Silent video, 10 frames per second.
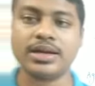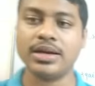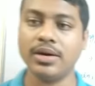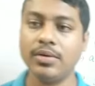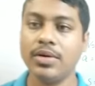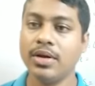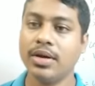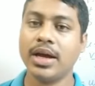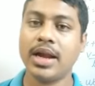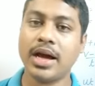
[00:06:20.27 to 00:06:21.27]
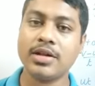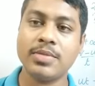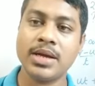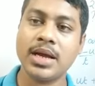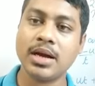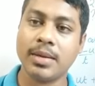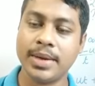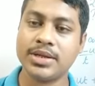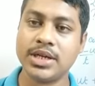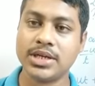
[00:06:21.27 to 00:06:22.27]
now, you can ask me in the
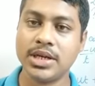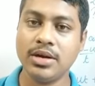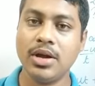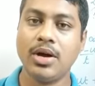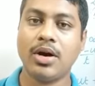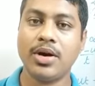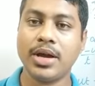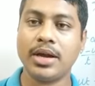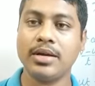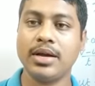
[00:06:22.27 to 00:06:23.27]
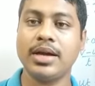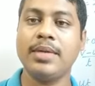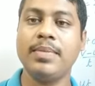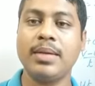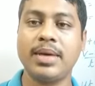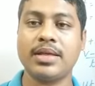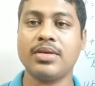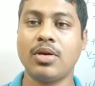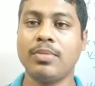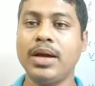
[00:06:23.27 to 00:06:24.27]
comment section, or you can give me a message
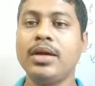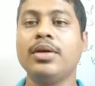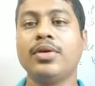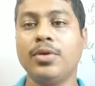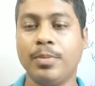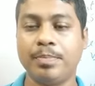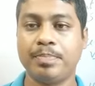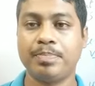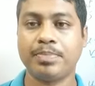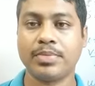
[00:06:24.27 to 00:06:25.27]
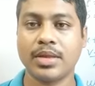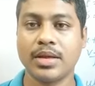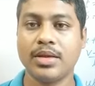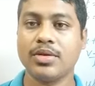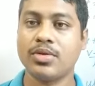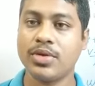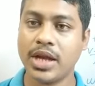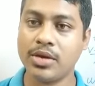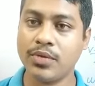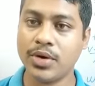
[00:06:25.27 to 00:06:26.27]
on my group. So
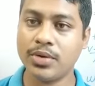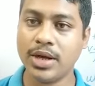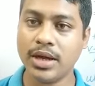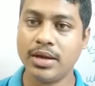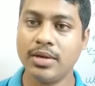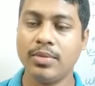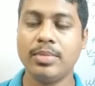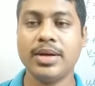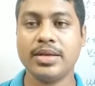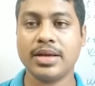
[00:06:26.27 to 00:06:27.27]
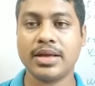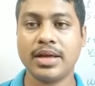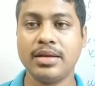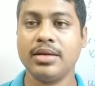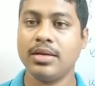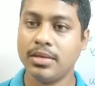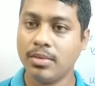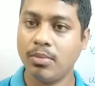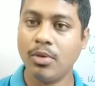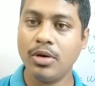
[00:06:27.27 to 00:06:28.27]
thank you for today. We'll be discussing
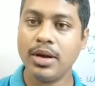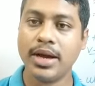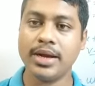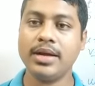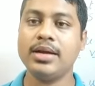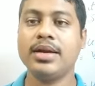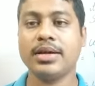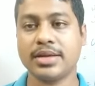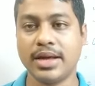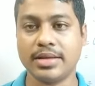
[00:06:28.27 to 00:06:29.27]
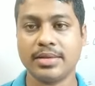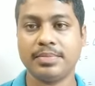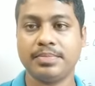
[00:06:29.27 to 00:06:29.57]
more in the next class.